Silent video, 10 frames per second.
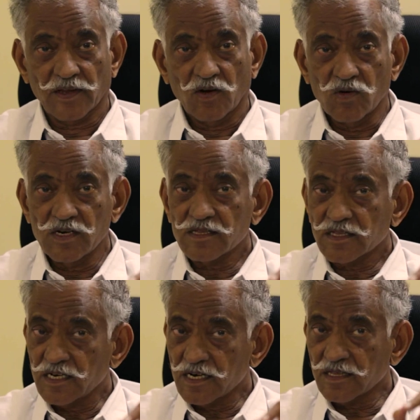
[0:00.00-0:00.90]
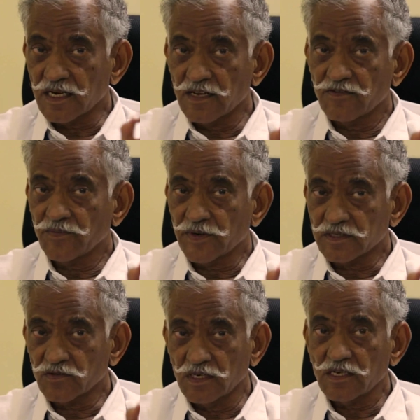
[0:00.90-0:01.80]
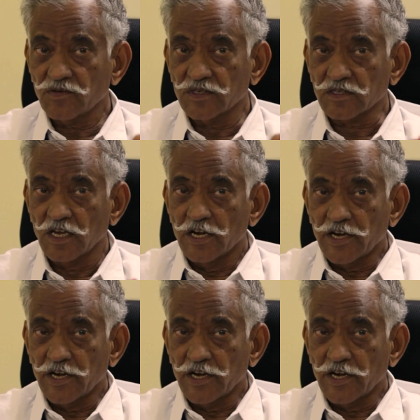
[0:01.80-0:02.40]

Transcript: Only 30-35% were intervention.